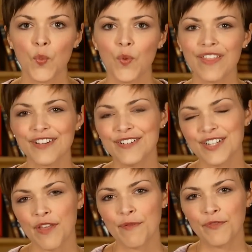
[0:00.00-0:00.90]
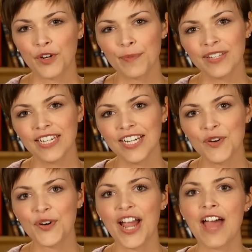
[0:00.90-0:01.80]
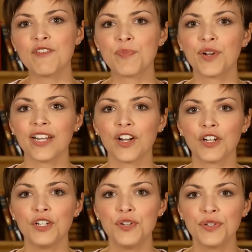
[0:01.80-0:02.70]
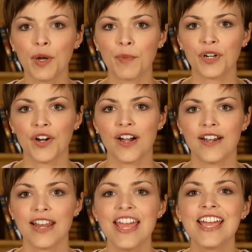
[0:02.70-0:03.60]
Whether you tell them verbally or have it printed on a newcomer card,